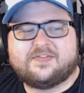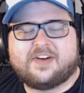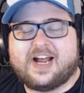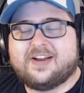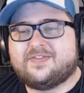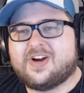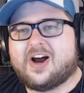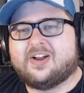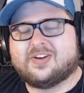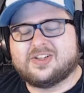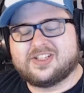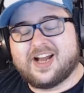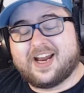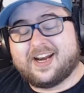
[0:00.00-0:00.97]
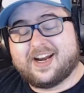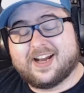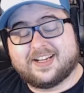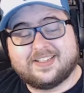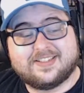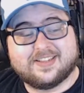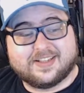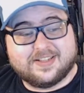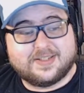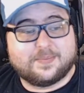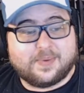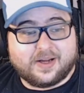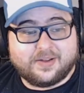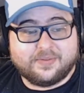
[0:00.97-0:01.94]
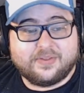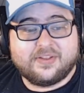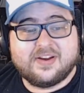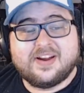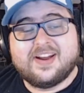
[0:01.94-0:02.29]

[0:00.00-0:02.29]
$5.99 a month,